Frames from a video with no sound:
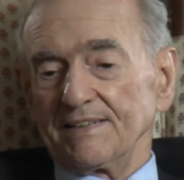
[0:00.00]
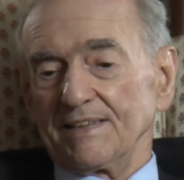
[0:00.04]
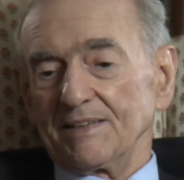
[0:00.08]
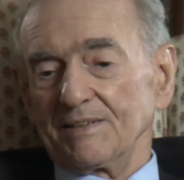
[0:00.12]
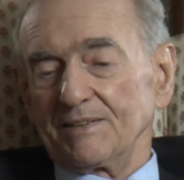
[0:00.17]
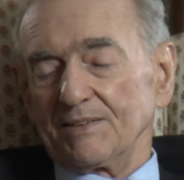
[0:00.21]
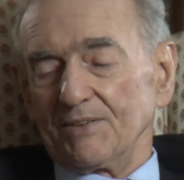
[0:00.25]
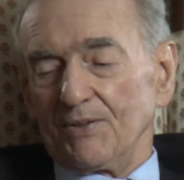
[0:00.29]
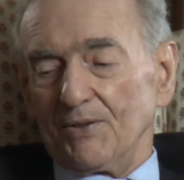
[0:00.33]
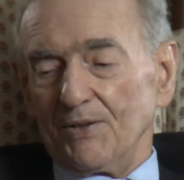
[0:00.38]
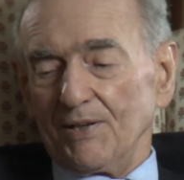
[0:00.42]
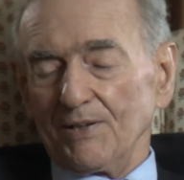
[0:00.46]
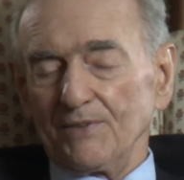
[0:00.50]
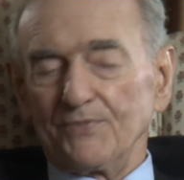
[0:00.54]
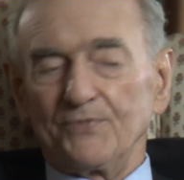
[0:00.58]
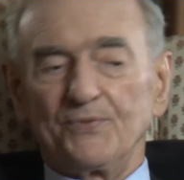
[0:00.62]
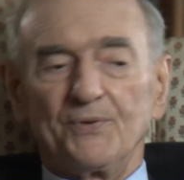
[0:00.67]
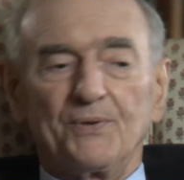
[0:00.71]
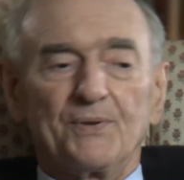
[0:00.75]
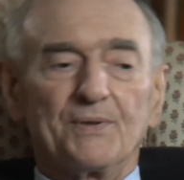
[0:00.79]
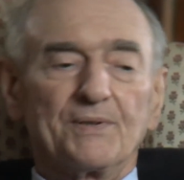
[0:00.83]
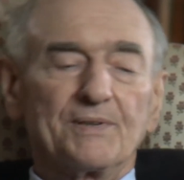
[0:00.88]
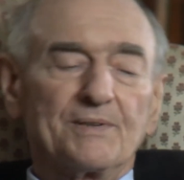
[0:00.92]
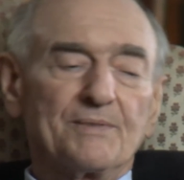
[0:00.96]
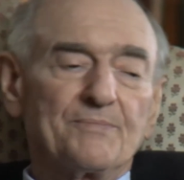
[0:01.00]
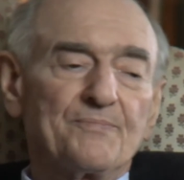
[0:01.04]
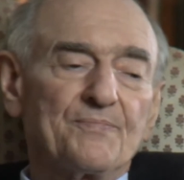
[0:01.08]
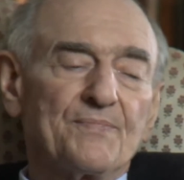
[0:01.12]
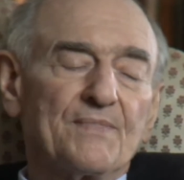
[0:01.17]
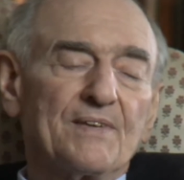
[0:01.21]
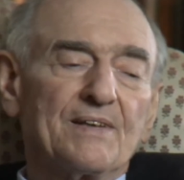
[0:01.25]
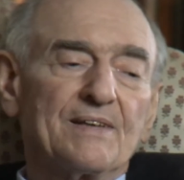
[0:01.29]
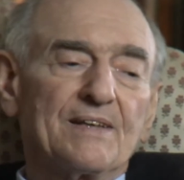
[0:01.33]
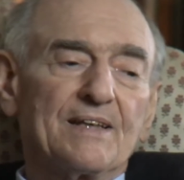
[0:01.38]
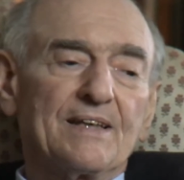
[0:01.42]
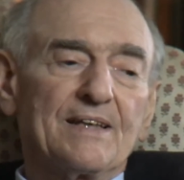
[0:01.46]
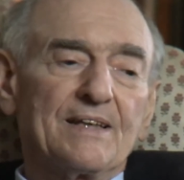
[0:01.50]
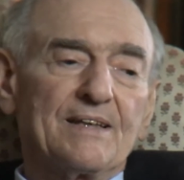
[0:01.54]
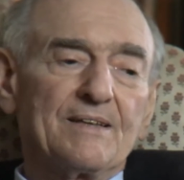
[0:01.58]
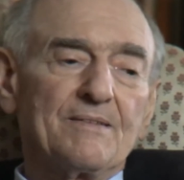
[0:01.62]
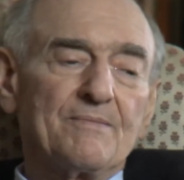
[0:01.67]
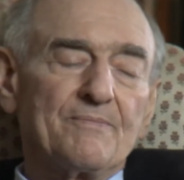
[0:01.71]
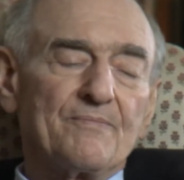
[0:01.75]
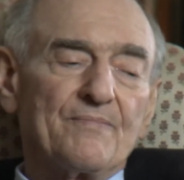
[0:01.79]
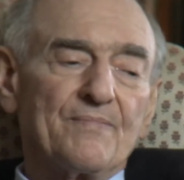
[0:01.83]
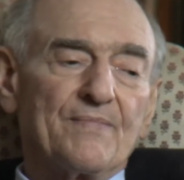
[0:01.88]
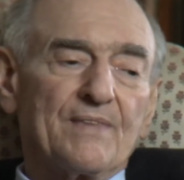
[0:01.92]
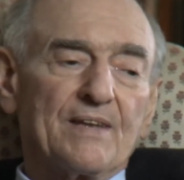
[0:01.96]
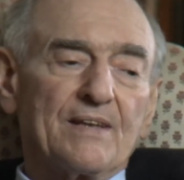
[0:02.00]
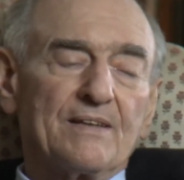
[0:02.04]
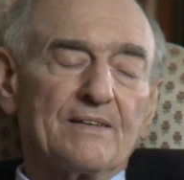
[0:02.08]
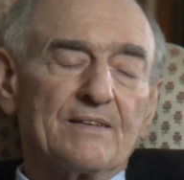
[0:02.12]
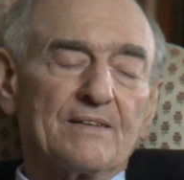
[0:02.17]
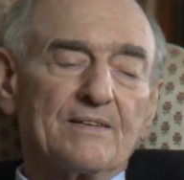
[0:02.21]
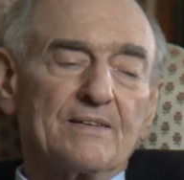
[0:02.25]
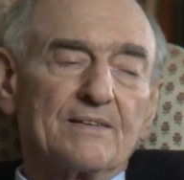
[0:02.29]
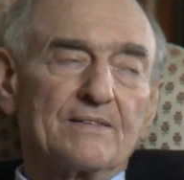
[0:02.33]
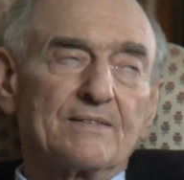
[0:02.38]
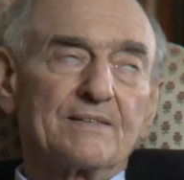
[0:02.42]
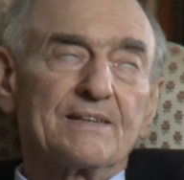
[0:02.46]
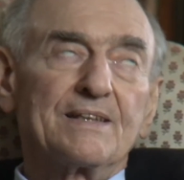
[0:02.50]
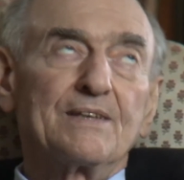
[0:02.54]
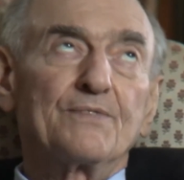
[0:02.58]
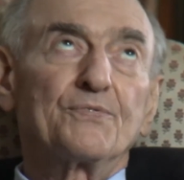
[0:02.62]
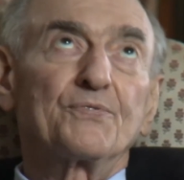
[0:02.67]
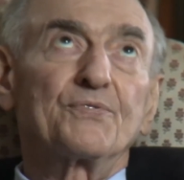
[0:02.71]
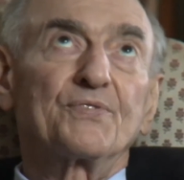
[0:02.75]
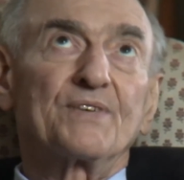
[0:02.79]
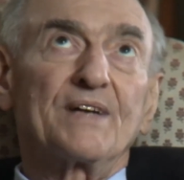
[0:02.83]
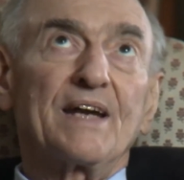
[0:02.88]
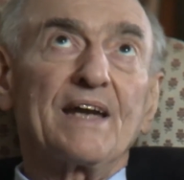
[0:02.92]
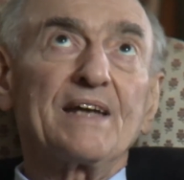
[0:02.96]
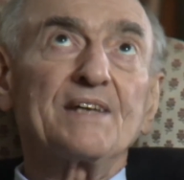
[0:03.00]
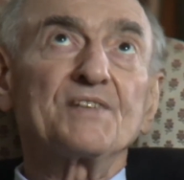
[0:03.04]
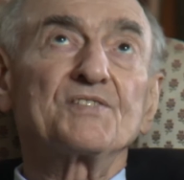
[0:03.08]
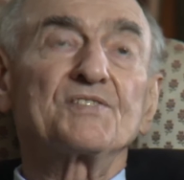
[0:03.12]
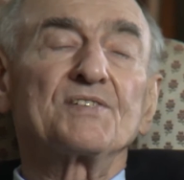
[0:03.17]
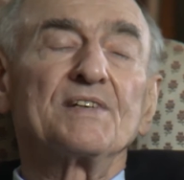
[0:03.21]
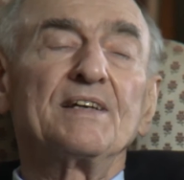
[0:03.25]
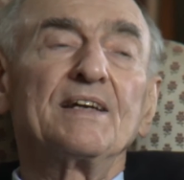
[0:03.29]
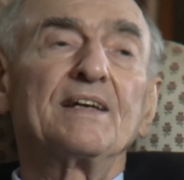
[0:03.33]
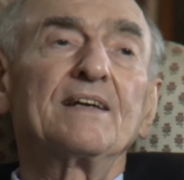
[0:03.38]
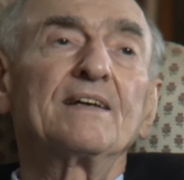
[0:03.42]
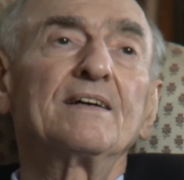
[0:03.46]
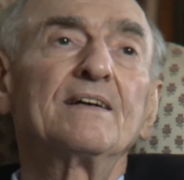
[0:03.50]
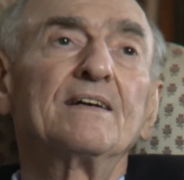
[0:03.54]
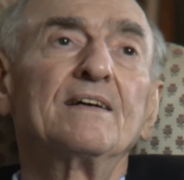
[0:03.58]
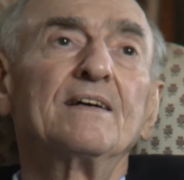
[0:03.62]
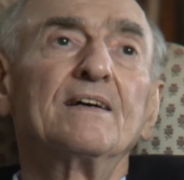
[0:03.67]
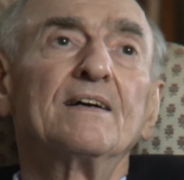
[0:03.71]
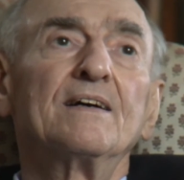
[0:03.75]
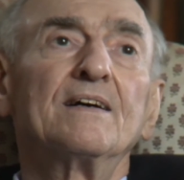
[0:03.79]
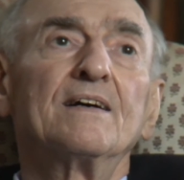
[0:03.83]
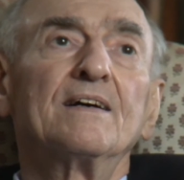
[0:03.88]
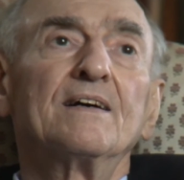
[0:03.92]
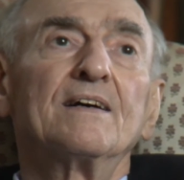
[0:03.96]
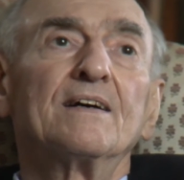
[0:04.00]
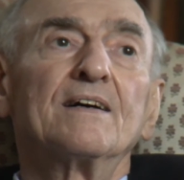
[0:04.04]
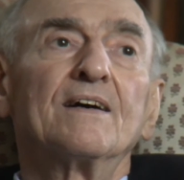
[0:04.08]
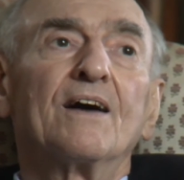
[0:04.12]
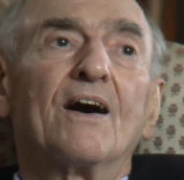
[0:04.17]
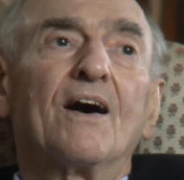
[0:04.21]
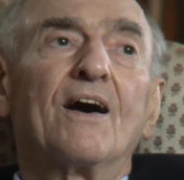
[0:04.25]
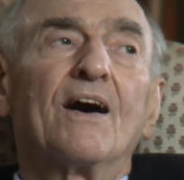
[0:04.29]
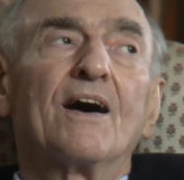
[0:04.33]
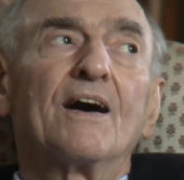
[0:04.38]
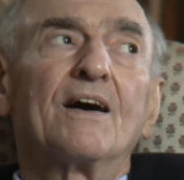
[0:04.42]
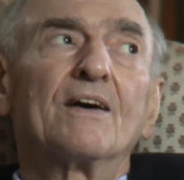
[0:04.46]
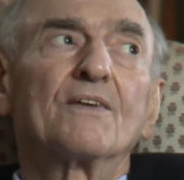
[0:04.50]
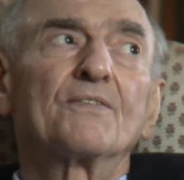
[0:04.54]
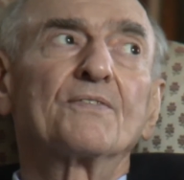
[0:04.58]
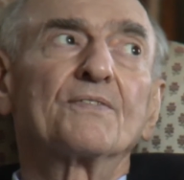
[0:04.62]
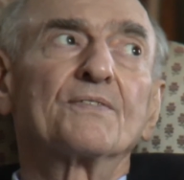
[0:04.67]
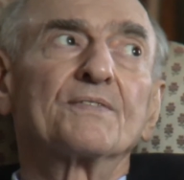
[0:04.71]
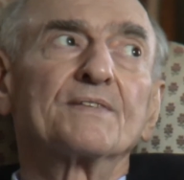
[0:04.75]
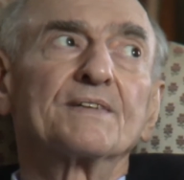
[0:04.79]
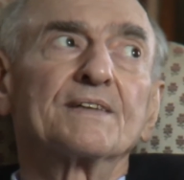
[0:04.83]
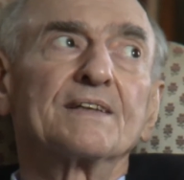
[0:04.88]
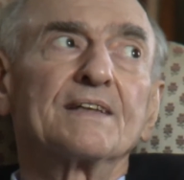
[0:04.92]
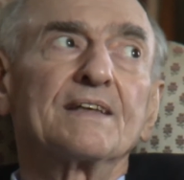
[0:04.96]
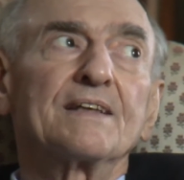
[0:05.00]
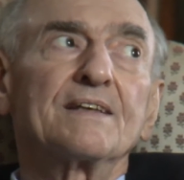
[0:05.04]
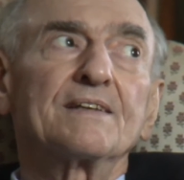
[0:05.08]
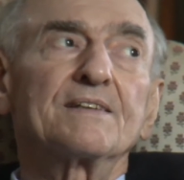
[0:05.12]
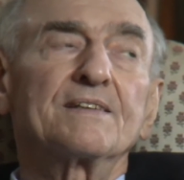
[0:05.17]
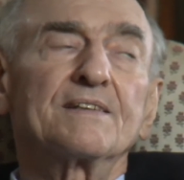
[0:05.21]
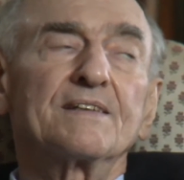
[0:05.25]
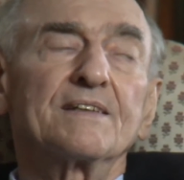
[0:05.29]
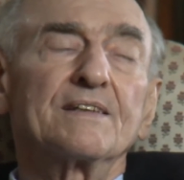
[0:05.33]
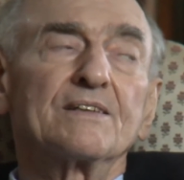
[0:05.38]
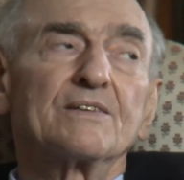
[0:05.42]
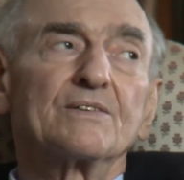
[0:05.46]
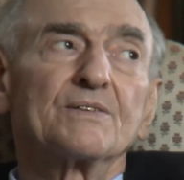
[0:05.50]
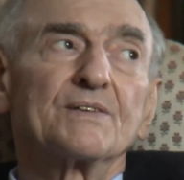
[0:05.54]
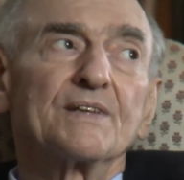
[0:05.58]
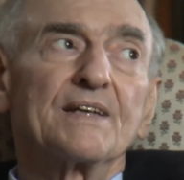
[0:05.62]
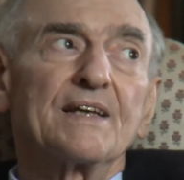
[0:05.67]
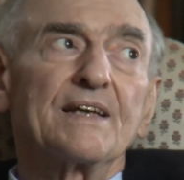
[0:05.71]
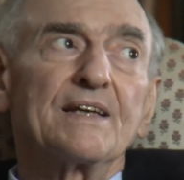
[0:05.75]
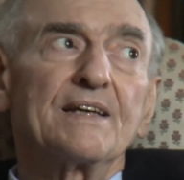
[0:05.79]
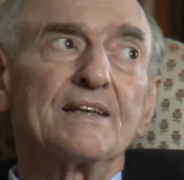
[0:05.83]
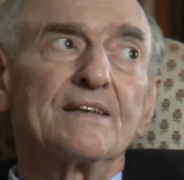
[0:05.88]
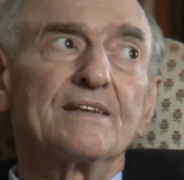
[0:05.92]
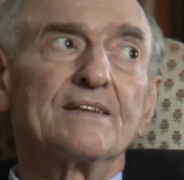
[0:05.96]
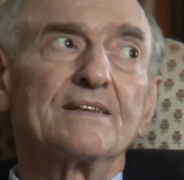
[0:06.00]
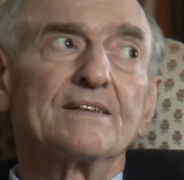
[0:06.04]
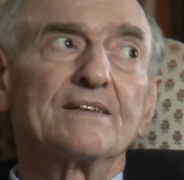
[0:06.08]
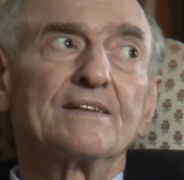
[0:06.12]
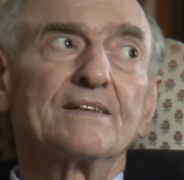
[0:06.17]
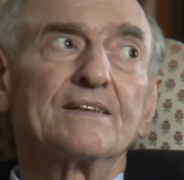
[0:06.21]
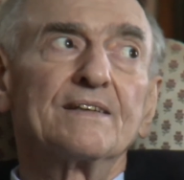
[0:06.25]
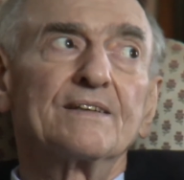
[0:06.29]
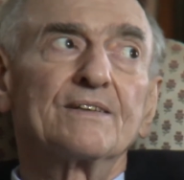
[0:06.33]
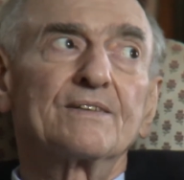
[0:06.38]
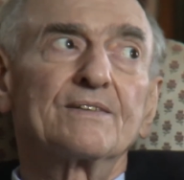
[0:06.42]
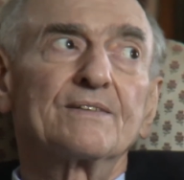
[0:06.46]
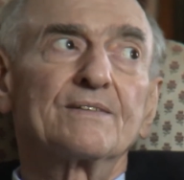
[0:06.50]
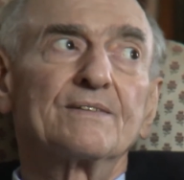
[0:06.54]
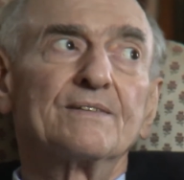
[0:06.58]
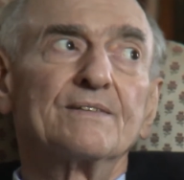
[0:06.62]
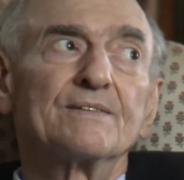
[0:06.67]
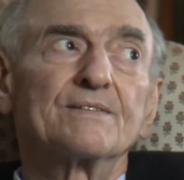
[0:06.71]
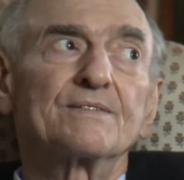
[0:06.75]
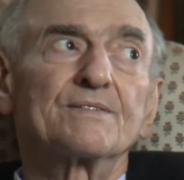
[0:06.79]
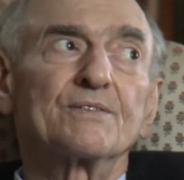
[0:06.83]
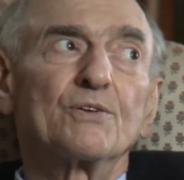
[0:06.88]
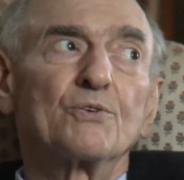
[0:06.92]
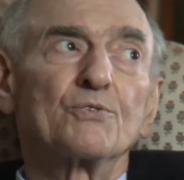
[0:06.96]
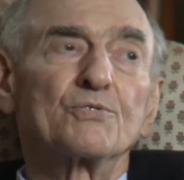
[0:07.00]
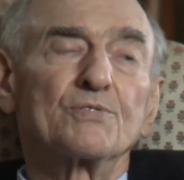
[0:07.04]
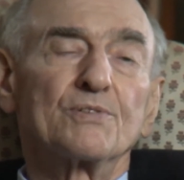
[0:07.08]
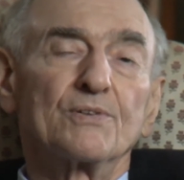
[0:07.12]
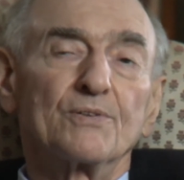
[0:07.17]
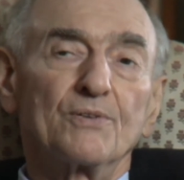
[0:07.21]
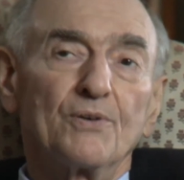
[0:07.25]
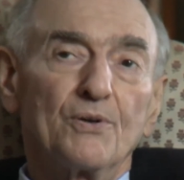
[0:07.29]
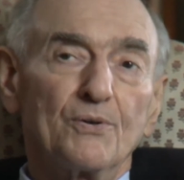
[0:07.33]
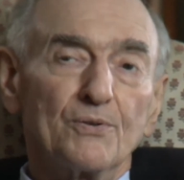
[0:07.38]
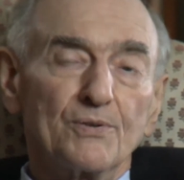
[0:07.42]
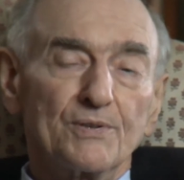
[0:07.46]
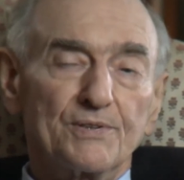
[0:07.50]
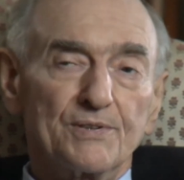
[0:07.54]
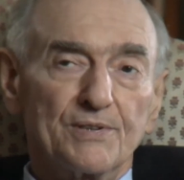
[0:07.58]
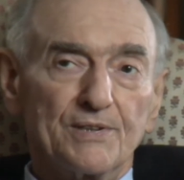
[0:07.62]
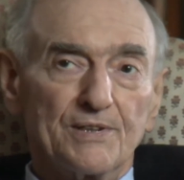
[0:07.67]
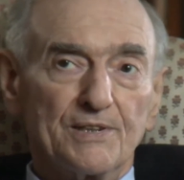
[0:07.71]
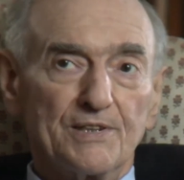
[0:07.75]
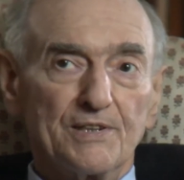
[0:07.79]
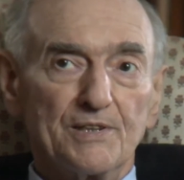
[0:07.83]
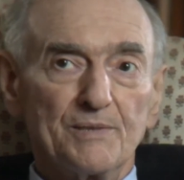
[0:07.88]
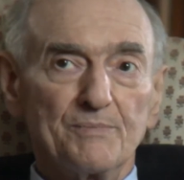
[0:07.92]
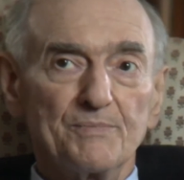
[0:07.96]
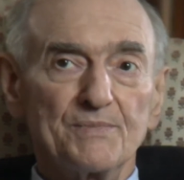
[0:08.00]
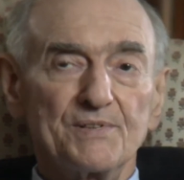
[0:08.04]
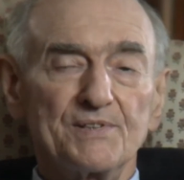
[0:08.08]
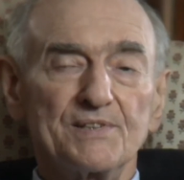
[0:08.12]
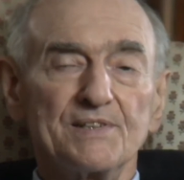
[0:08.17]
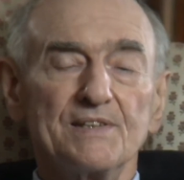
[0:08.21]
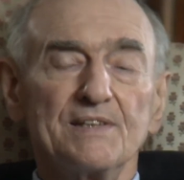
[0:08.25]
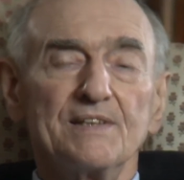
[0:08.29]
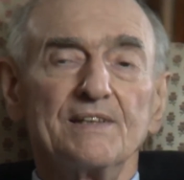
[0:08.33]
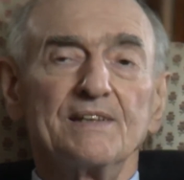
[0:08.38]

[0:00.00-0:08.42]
called for a rephrasing of the theory in social role terms,